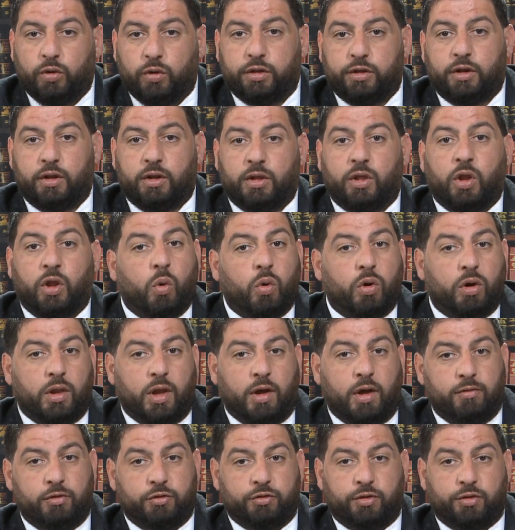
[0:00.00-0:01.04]
with the lower
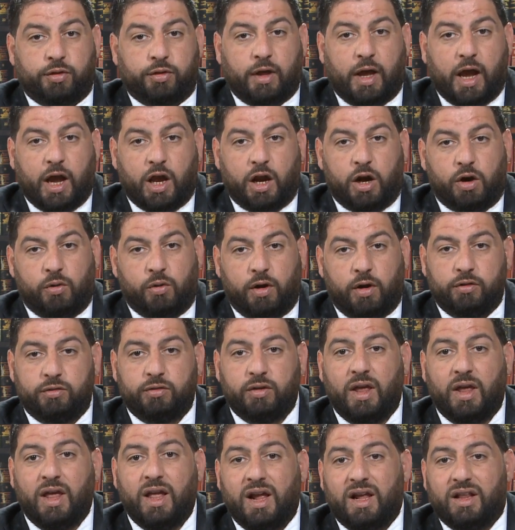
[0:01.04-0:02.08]
levels of the IRS,